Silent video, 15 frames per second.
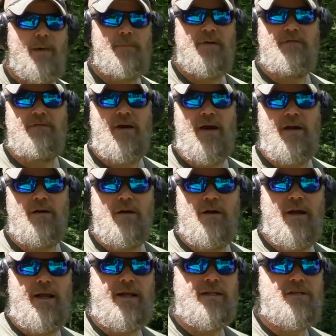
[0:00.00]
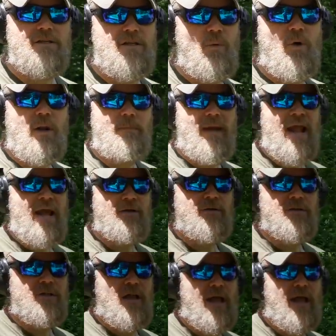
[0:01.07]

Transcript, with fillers: up and fire and see what it patterns